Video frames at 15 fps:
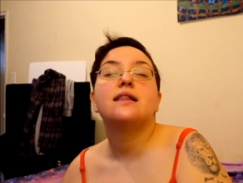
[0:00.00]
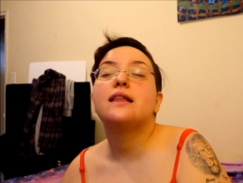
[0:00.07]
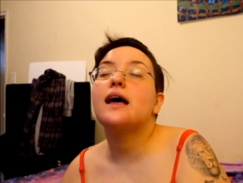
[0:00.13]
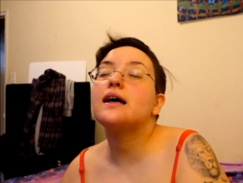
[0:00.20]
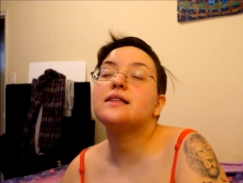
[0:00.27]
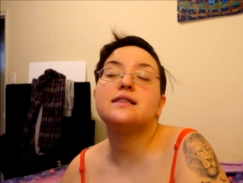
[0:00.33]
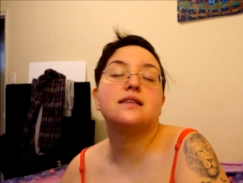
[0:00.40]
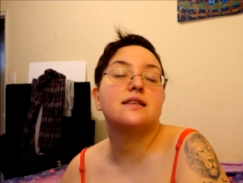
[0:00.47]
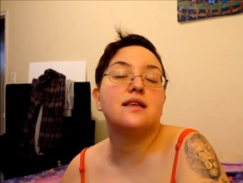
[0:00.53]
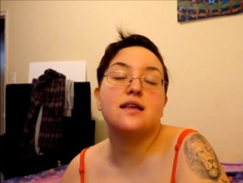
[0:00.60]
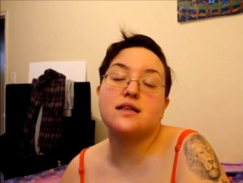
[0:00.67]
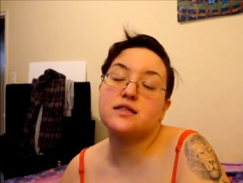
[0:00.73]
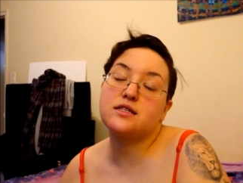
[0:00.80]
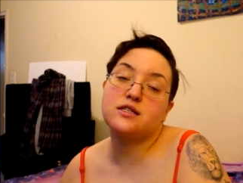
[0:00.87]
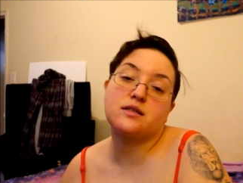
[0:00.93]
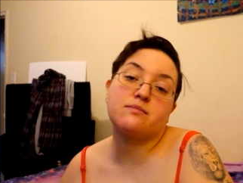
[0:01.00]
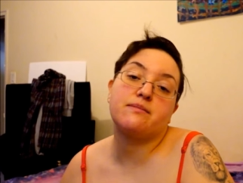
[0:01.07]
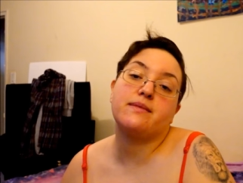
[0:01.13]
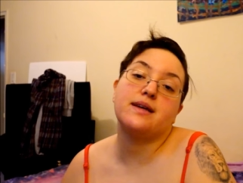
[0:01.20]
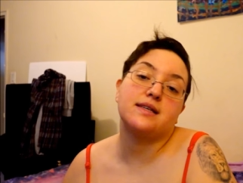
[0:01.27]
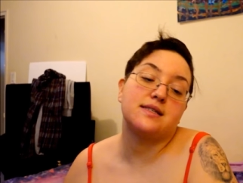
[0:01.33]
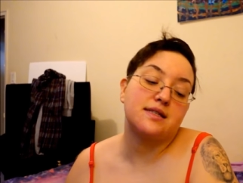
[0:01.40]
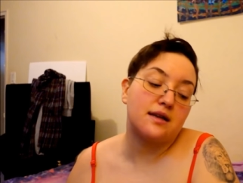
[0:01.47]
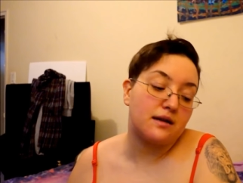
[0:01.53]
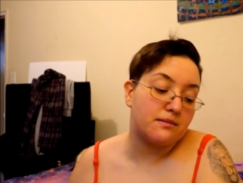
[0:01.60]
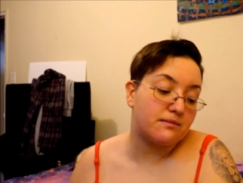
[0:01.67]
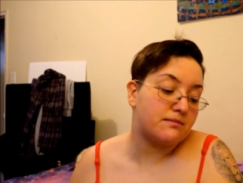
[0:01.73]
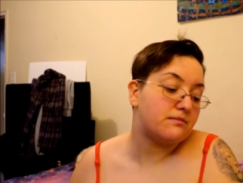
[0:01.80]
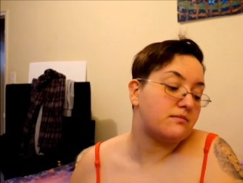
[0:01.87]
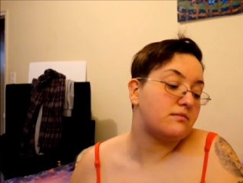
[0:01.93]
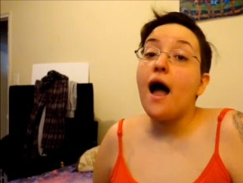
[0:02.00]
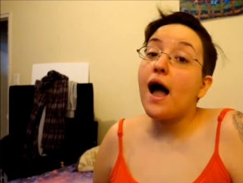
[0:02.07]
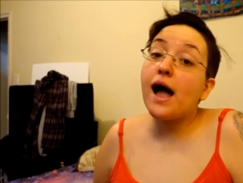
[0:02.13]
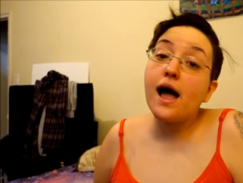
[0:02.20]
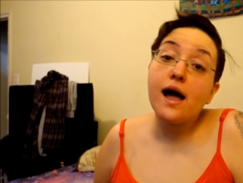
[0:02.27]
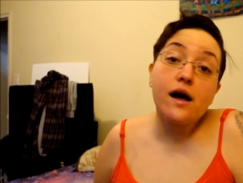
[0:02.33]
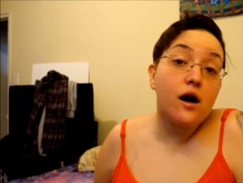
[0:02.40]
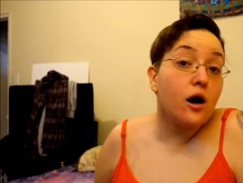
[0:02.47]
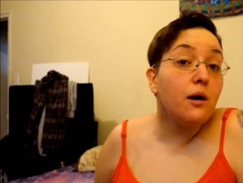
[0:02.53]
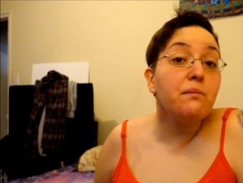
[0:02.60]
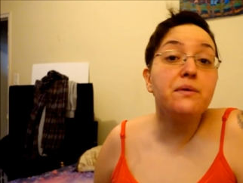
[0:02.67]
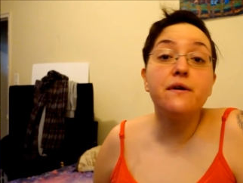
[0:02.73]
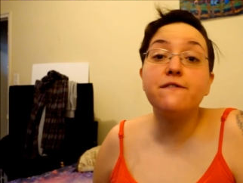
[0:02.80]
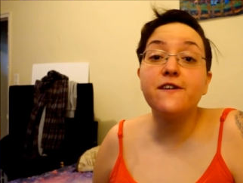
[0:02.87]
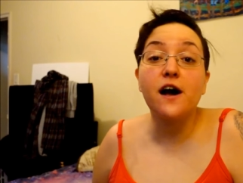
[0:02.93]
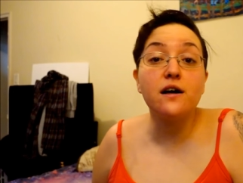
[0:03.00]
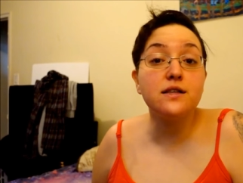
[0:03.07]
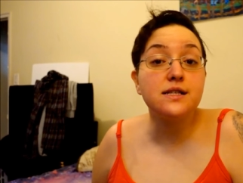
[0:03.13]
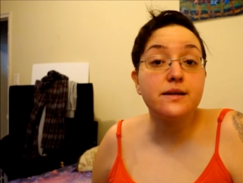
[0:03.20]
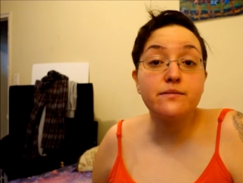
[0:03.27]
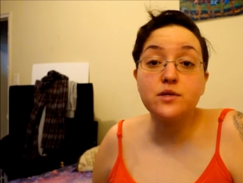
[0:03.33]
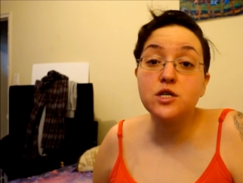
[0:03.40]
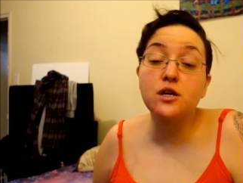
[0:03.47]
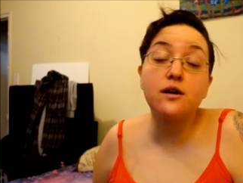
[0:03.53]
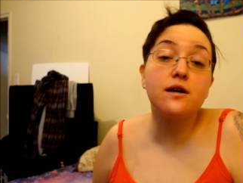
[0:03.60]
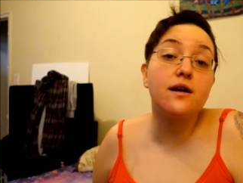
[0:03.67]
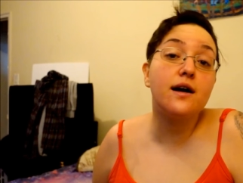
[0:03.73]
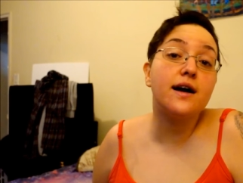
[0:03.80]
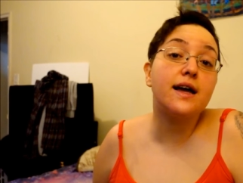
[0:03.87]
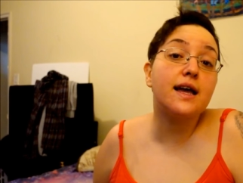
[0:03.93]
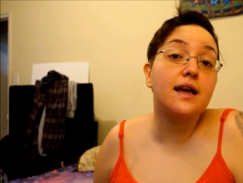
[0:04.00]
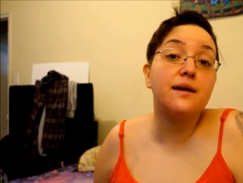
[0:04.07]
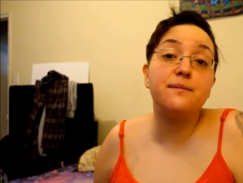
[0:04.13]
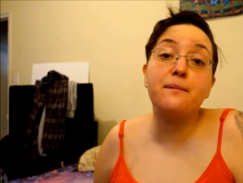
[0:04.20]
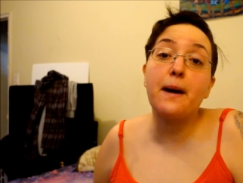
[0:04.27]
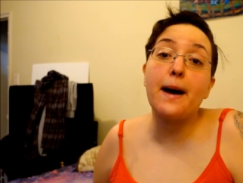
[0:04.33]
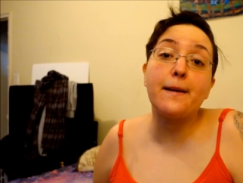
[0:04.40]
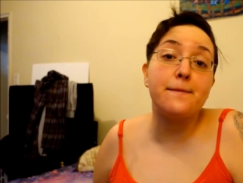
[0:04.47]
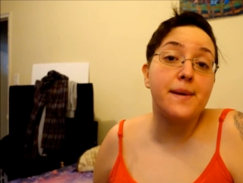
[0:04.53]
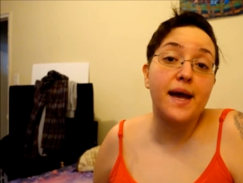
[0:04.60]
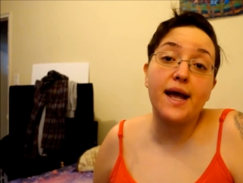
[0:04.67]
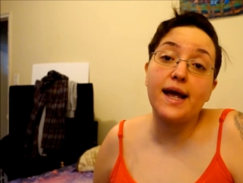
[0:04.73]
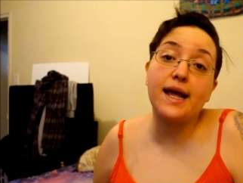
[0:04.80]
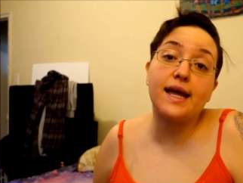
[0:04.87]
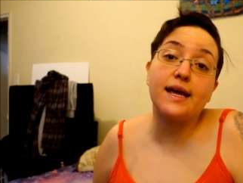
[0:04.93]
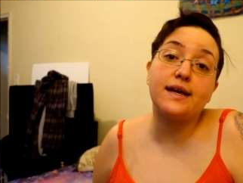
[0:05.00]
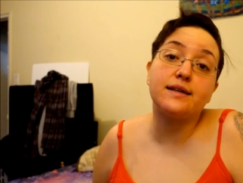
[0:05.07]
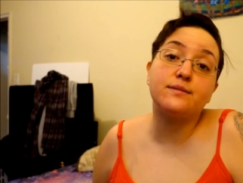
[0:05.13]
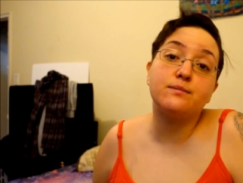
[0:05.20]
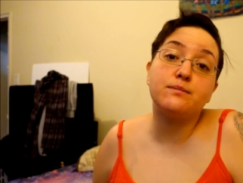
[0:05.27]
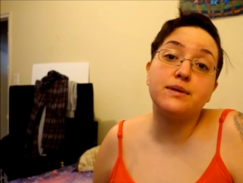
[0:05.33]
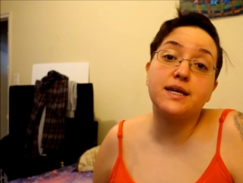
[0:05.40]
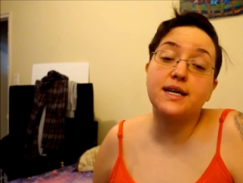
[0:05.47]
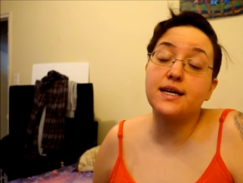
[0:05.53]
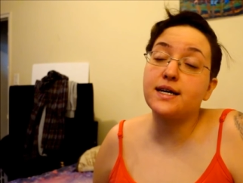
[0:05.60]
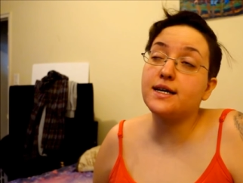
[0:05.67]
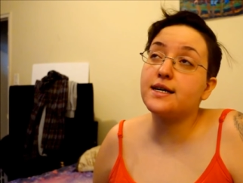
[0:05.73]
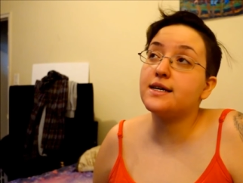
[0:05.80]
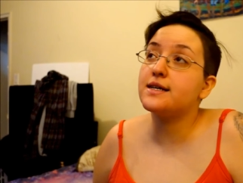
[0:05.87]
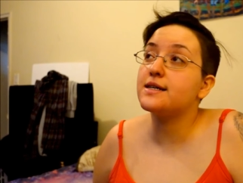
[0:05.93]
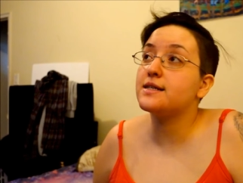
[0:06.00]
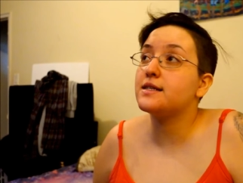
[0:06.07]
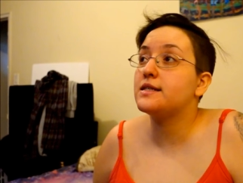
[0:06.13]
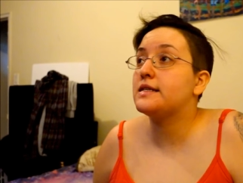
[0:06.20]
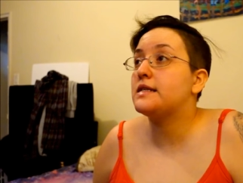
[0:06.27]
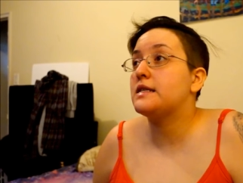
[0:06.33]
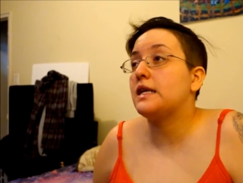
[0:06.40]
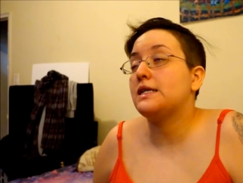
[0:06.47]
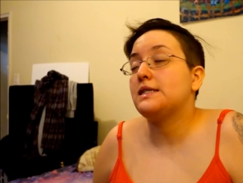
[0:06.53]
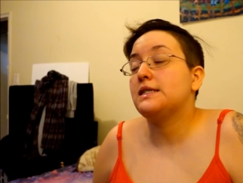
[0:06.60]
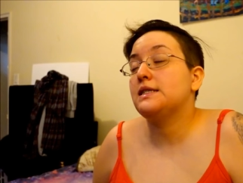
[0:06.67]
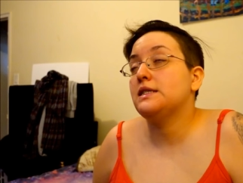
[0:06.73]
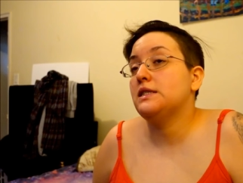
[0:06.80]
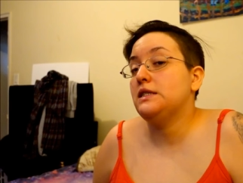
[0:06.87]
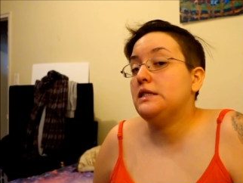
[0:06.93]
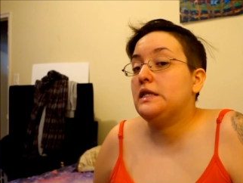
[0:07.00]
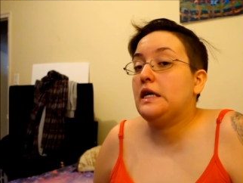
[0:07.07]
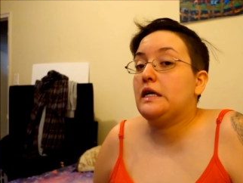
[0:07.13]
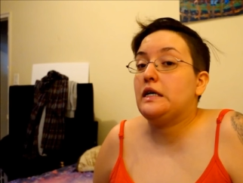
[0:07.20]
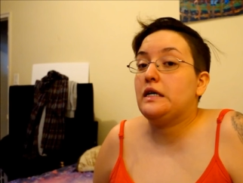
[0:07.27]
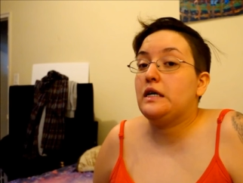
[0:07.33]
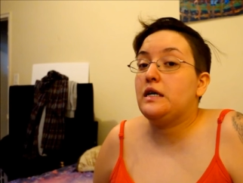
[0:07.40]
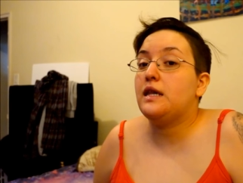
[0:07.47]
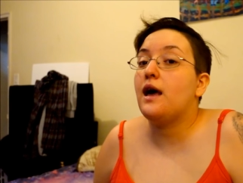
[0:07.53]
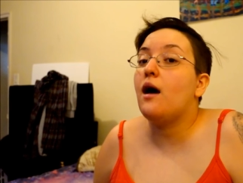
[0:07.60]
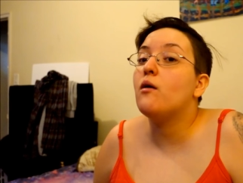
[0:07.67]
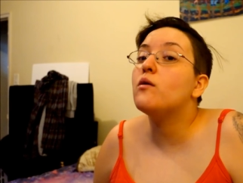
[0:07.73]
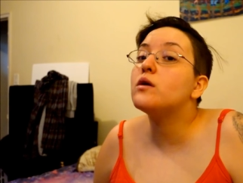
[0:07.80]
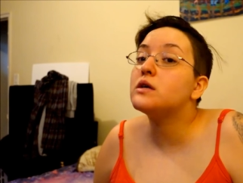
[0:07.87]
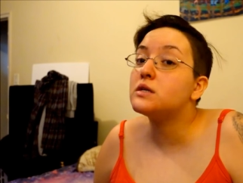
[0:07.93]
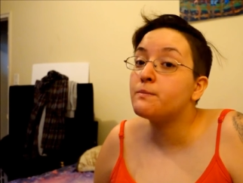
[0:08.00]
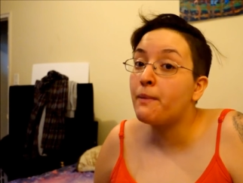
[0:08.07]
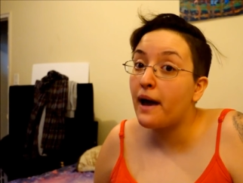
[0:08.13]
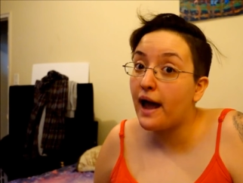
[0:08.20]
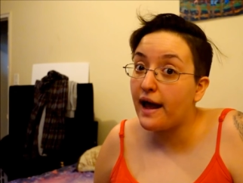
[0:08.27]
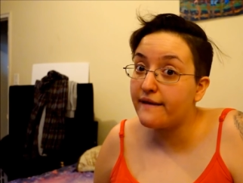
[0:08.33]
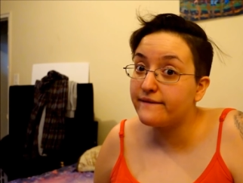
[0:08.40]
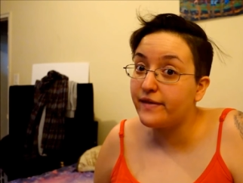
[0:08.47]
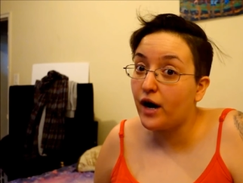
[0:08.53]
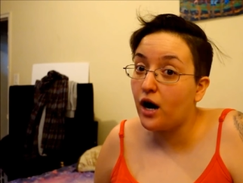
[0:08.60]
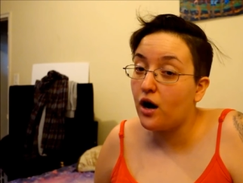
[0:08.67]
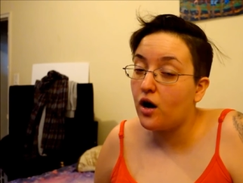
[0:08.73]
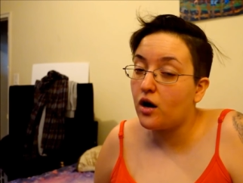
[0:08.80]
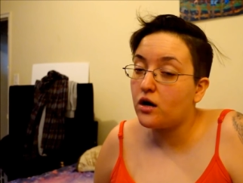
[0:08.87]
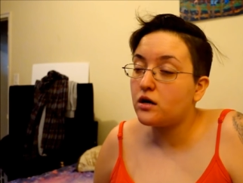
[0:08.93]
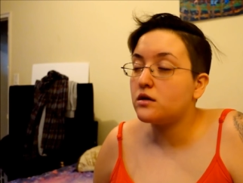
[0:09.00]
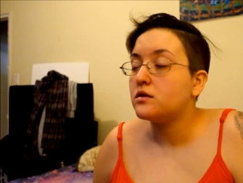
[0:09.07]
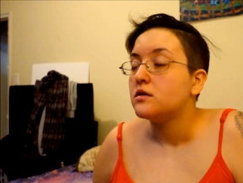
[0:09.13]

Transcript: That's just messed up. I hope you found some joy in my pain because, girl, that was painful.